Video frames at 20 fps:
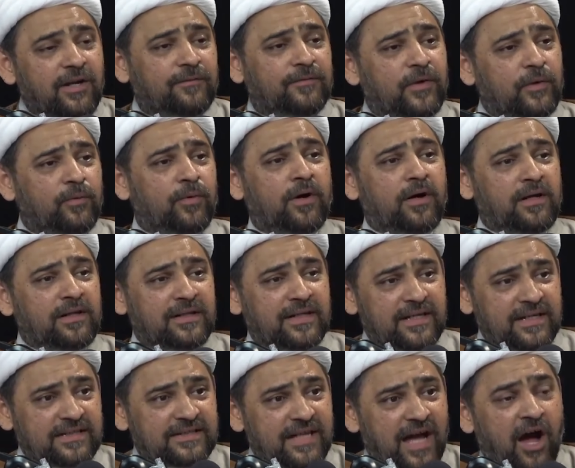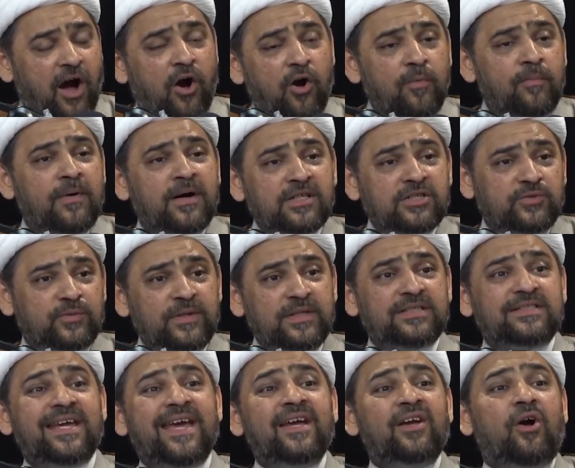of the world is how much we
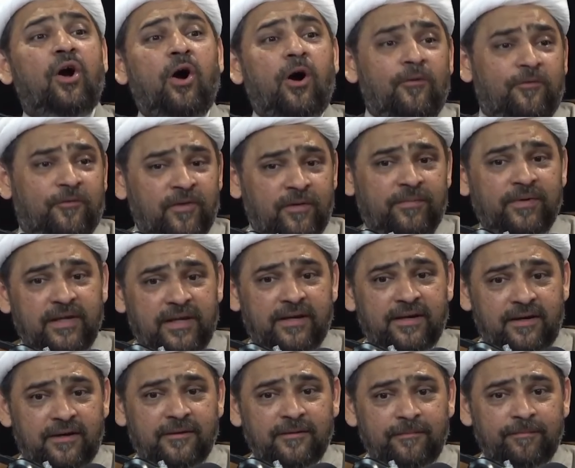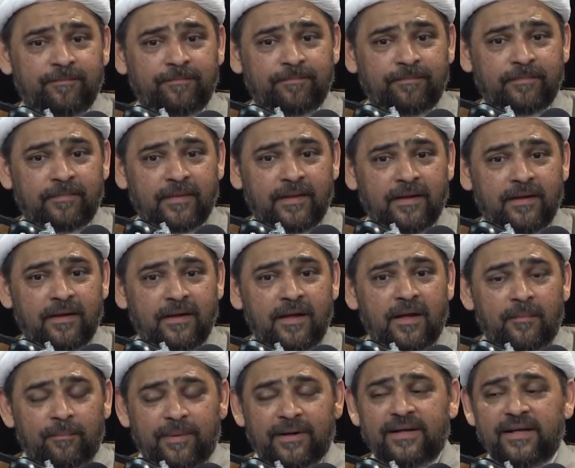take off from here.
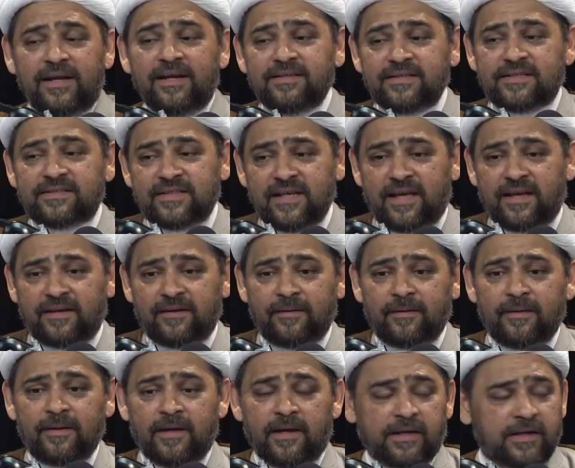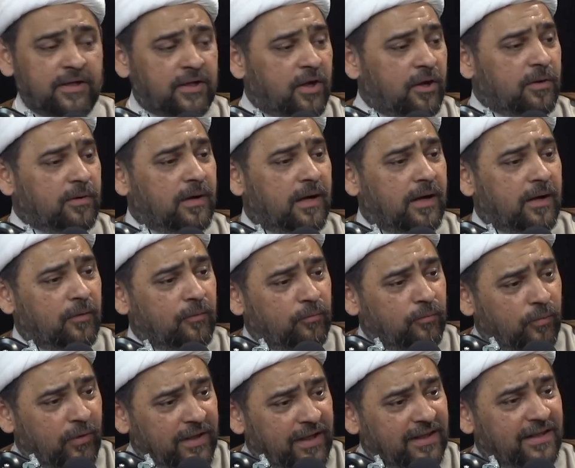But here's the thing.
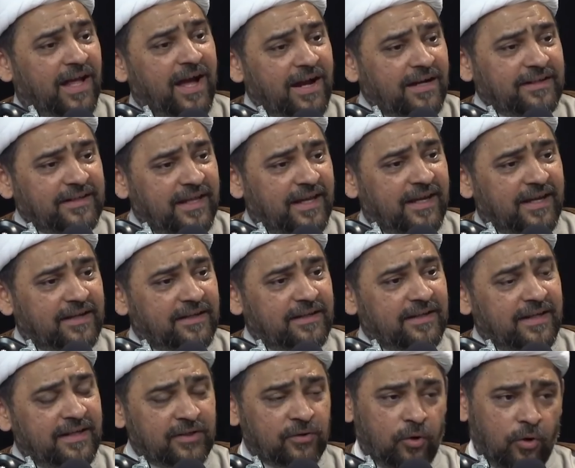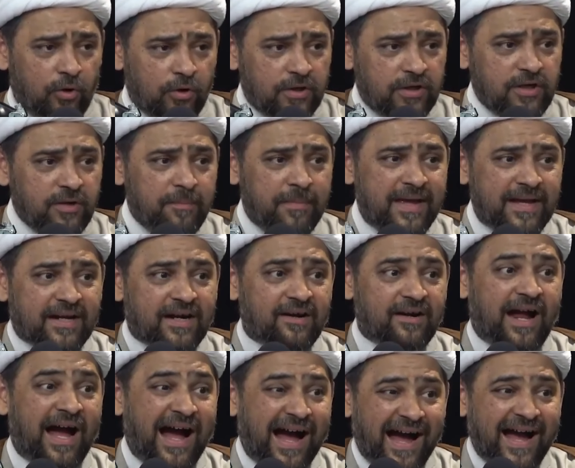What Allah did, in order to make
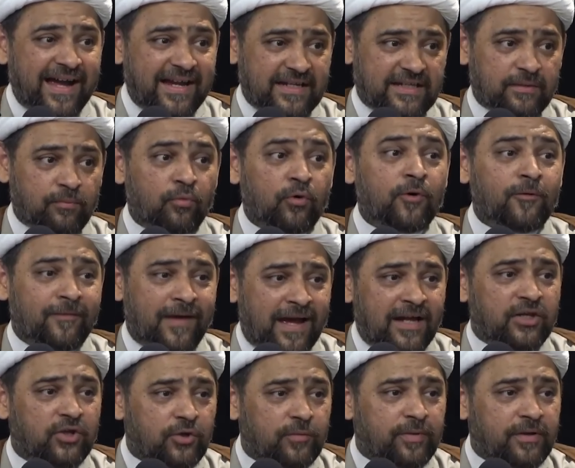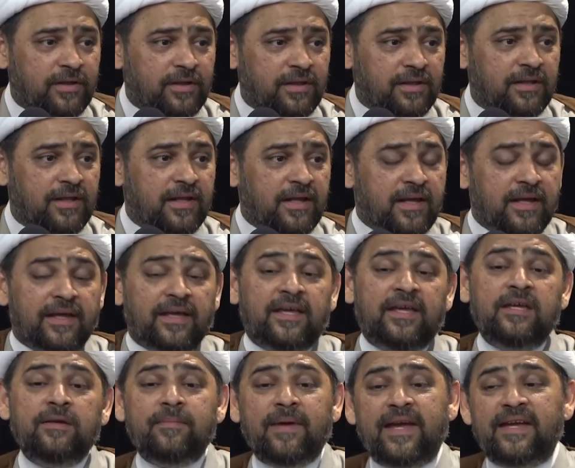our height more valuable,
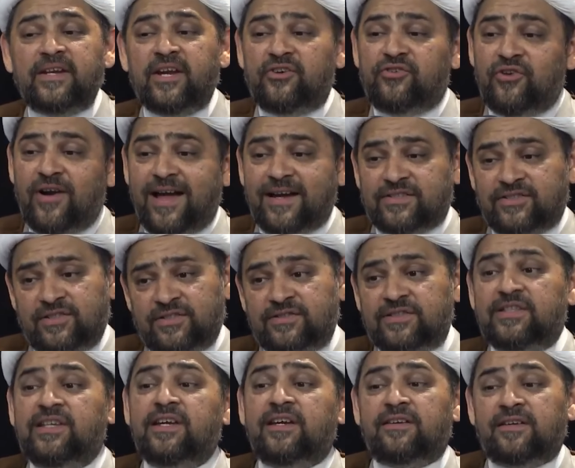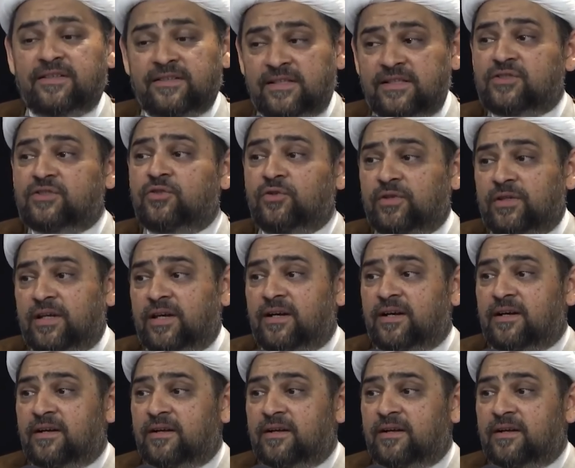He made attractions here in this dunya.